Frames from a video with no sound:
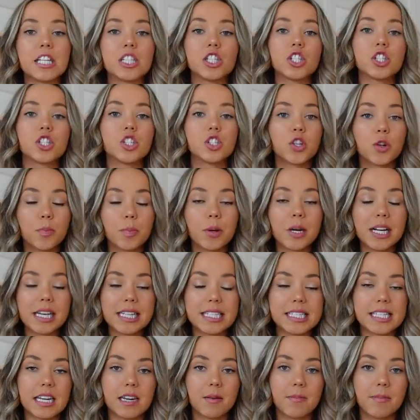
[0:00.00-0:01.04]
is super
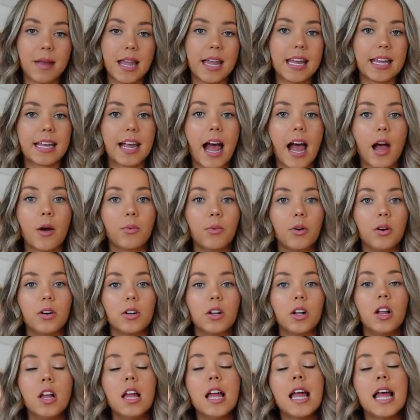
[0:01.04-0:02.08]
easy to make. I
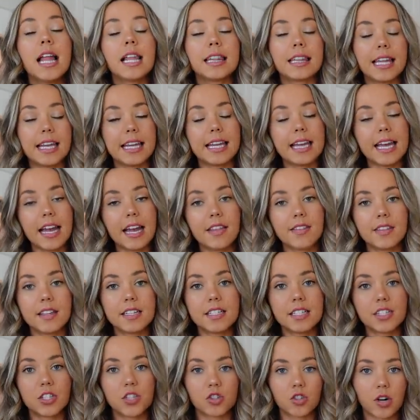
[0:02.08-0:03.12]
will link it in the
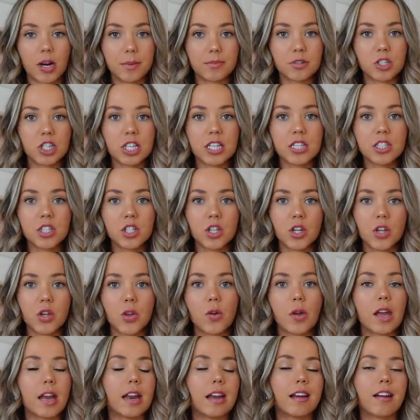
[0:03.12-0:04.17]
description so you
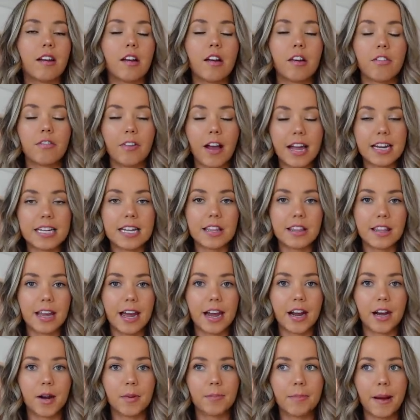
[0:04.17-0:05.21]
can find it
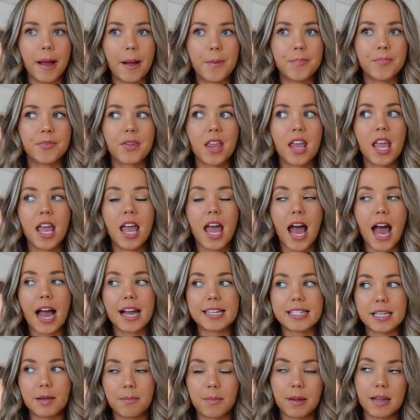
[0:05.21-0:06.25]
there, but I
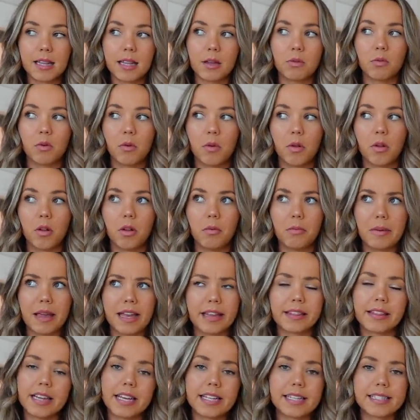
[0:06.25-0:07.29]
typically will
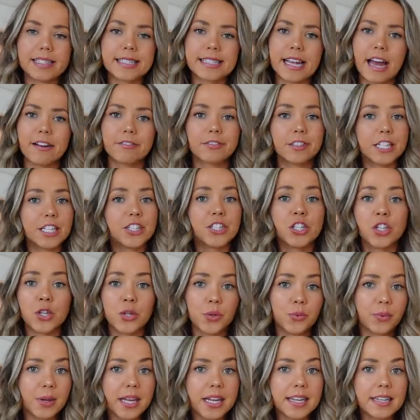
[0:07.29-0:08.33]
make this every
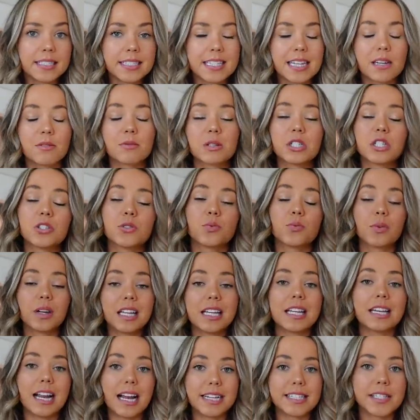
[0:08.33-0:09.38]
two weeks. And what's
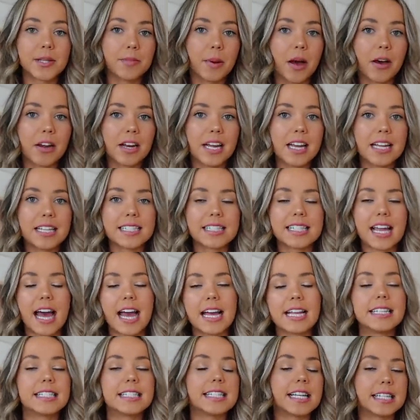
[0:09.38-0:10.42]
really nice about it is
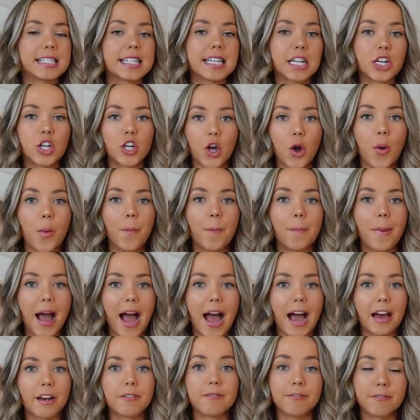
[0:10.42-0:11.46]
that it doesn't go
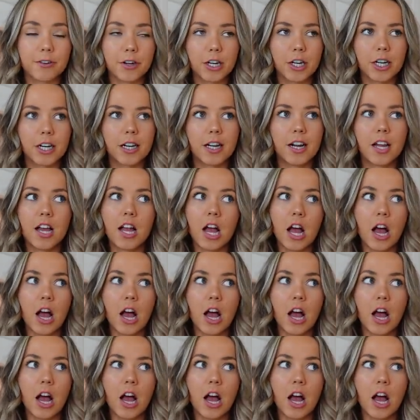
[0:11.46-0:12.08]
bad for